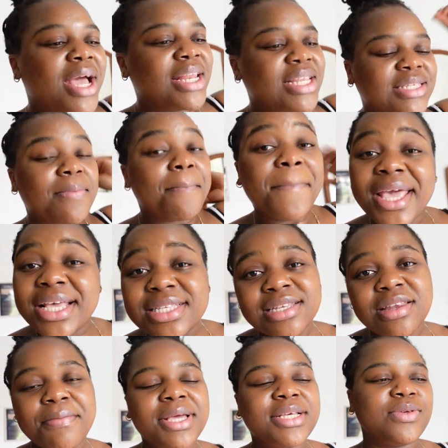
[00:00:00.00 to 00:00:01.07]
And it's
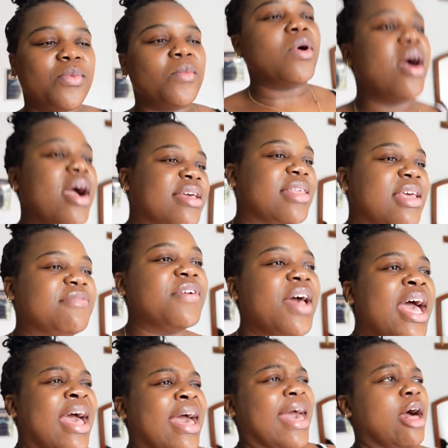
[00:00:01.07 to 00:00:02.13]
amazing, amazing work. They've
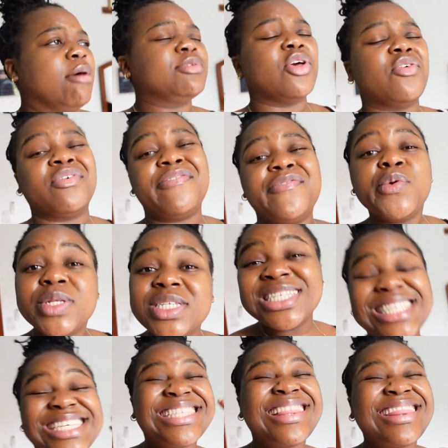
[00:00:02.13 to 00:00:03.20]
helped over
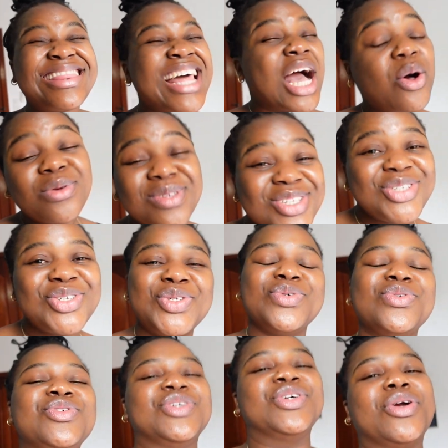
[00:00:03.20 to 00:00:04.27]
46,000
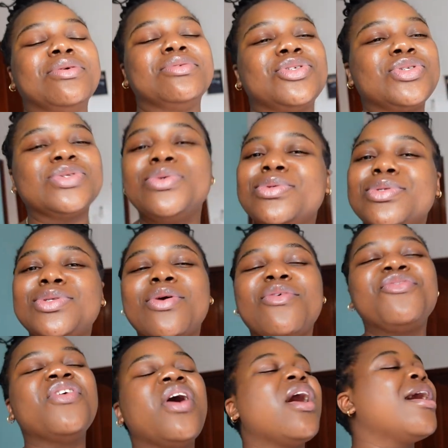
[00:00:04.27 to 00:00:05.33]
children go to school so
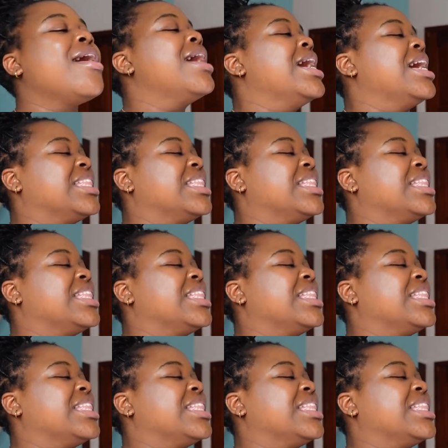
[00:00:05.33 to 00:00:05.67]
far.